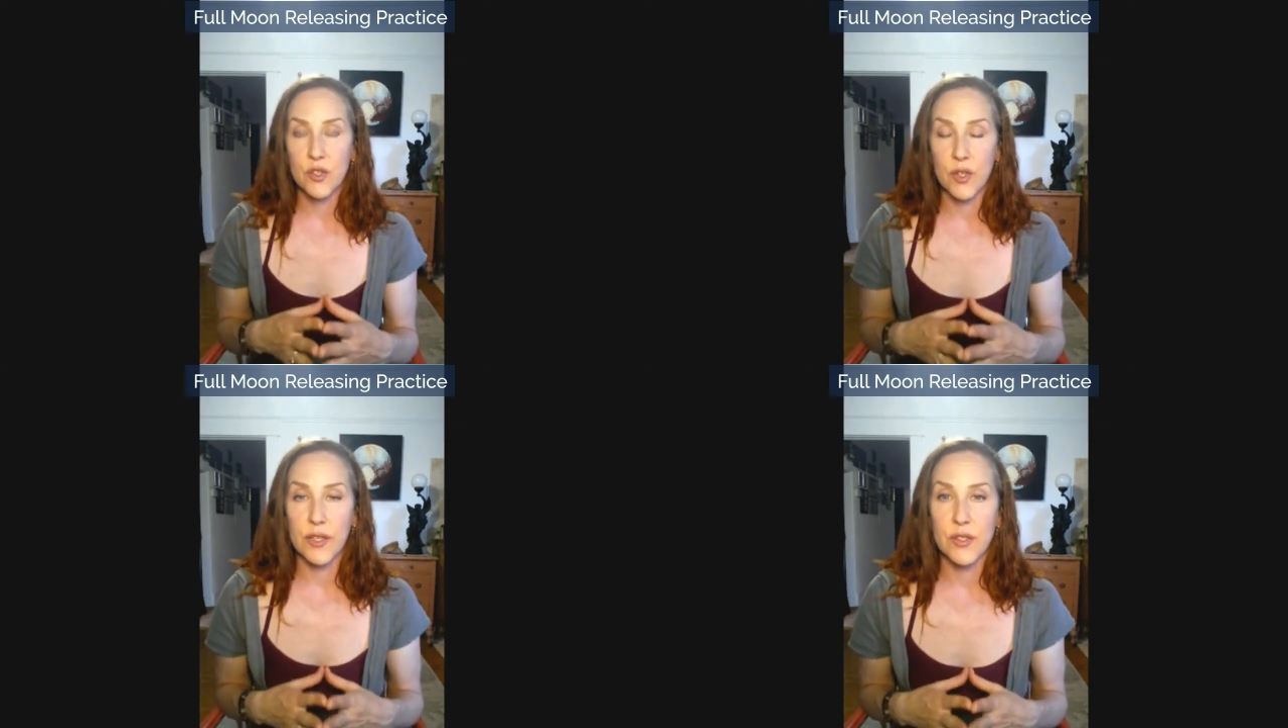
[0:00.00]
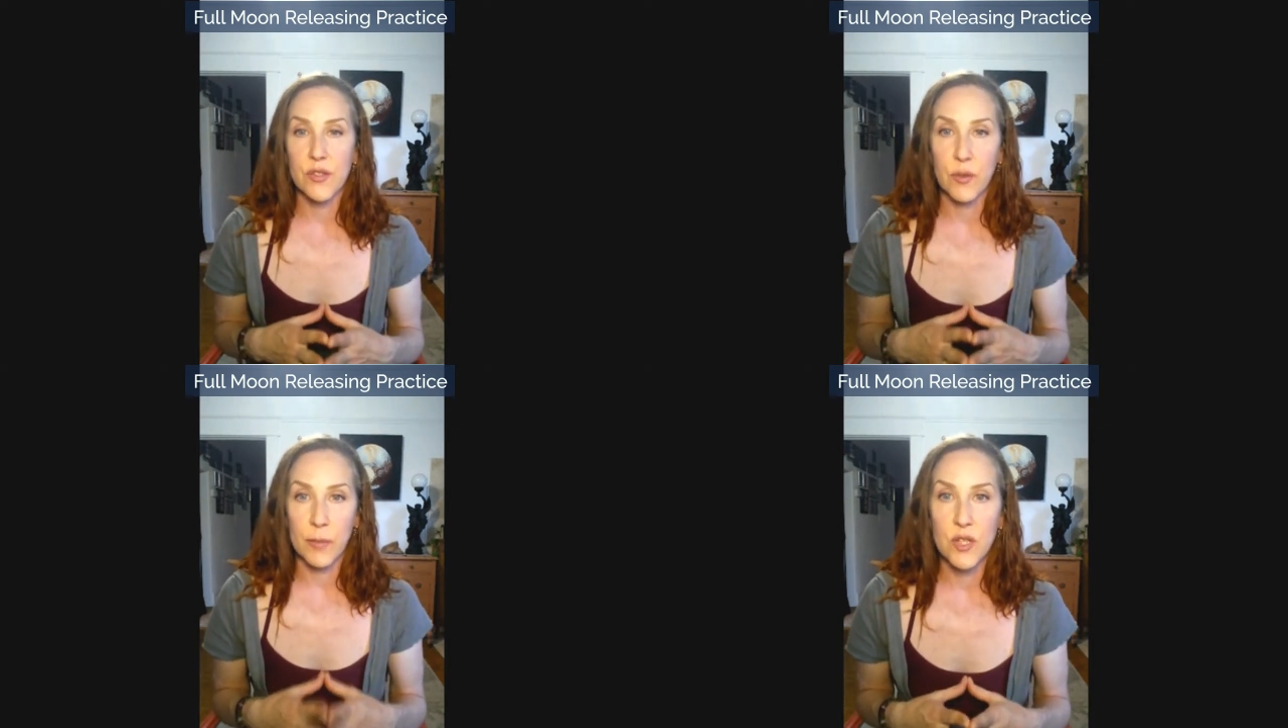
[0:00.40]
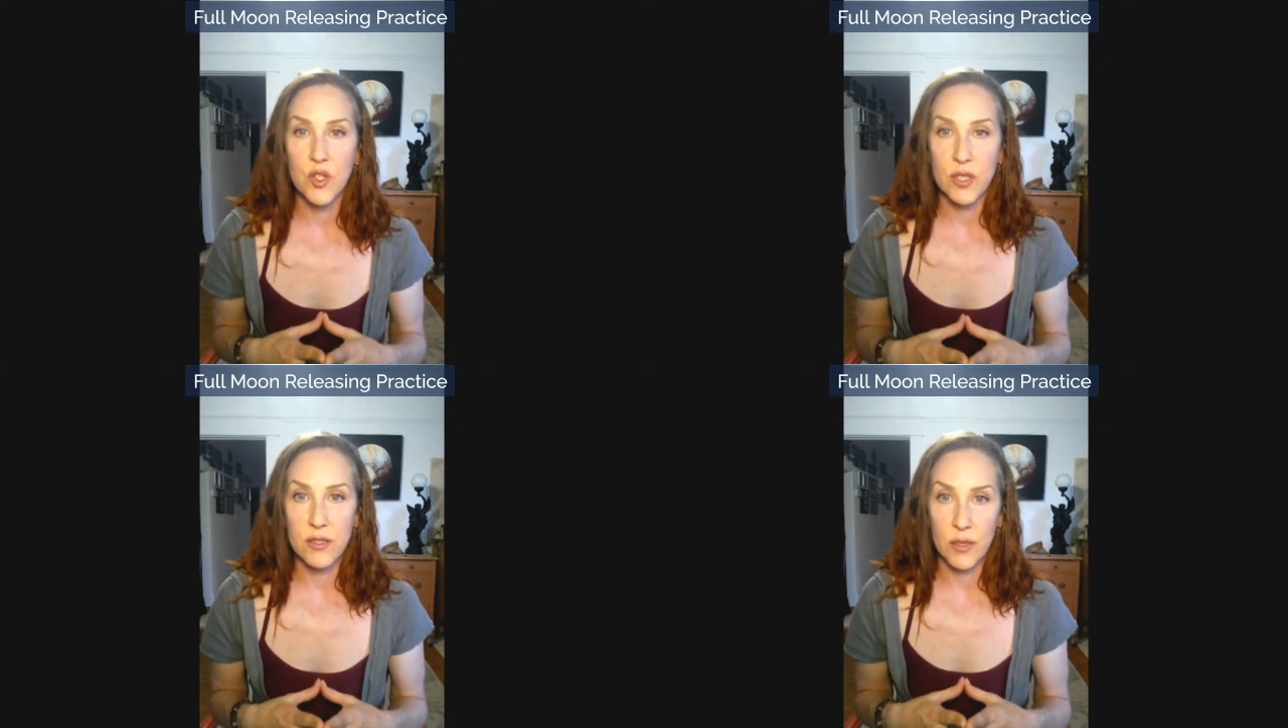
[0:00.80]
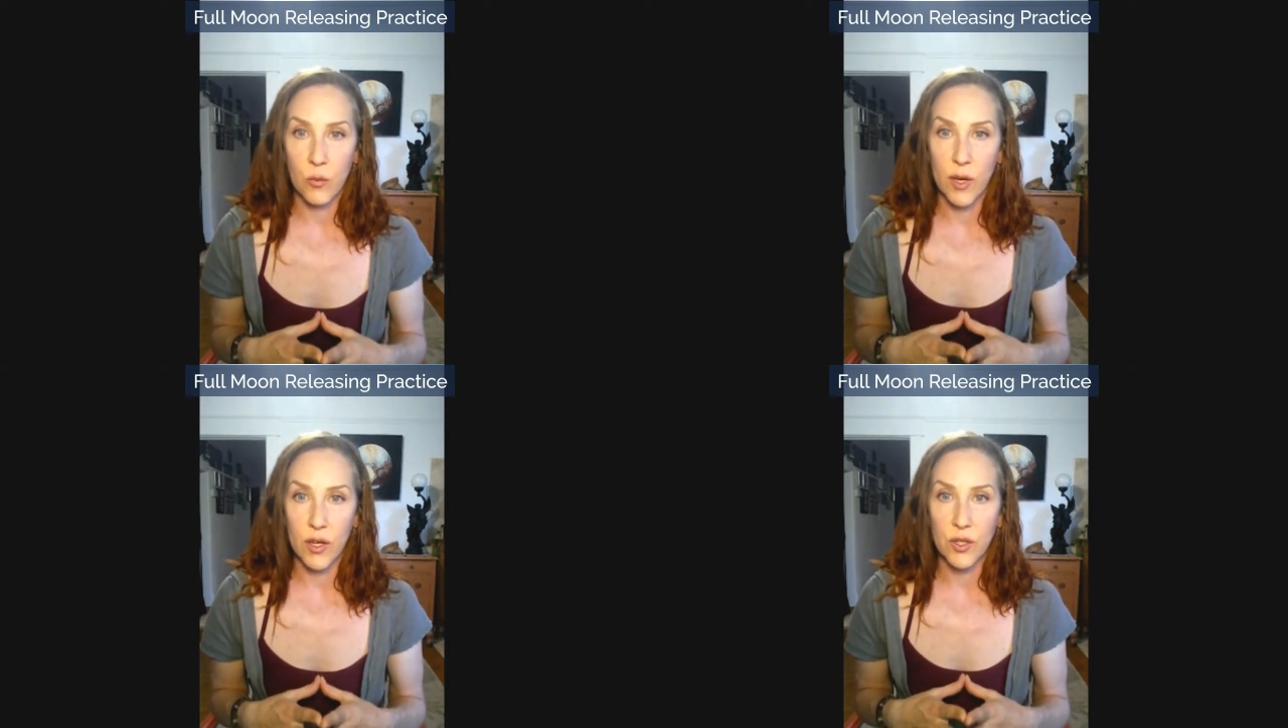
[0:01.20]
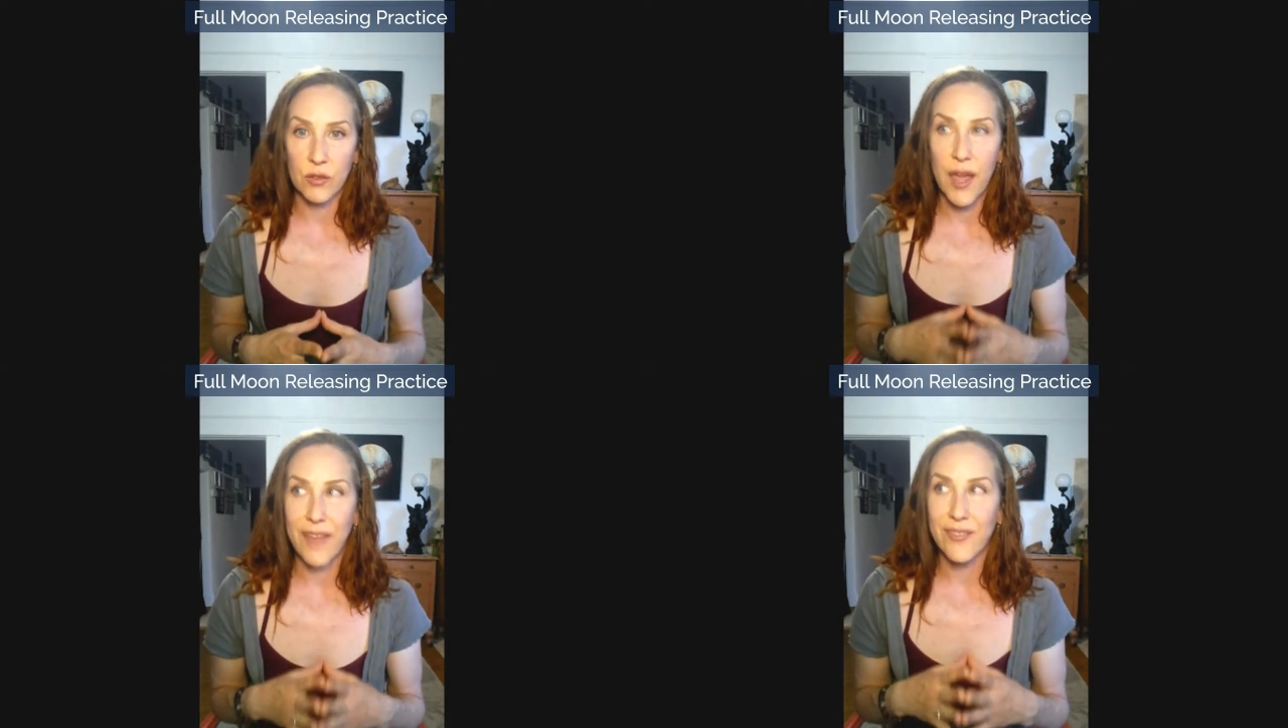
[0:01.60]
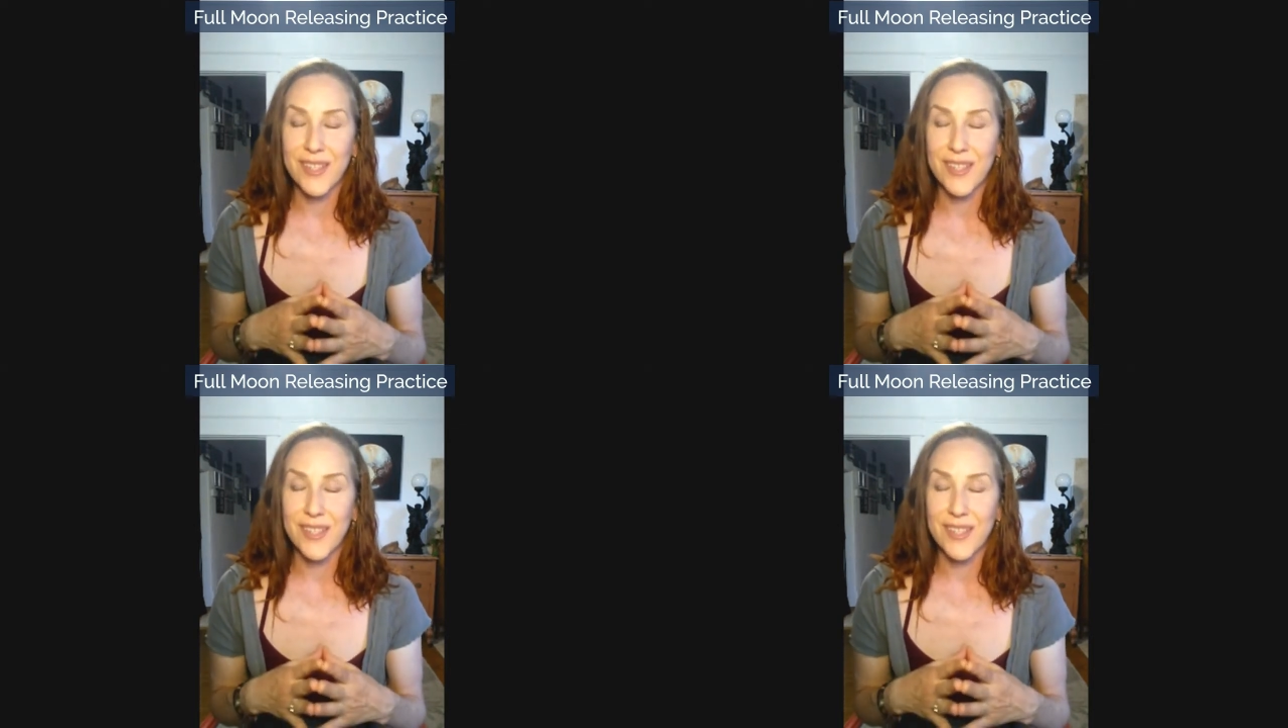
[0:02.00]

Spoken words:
transformation somewhere in your life?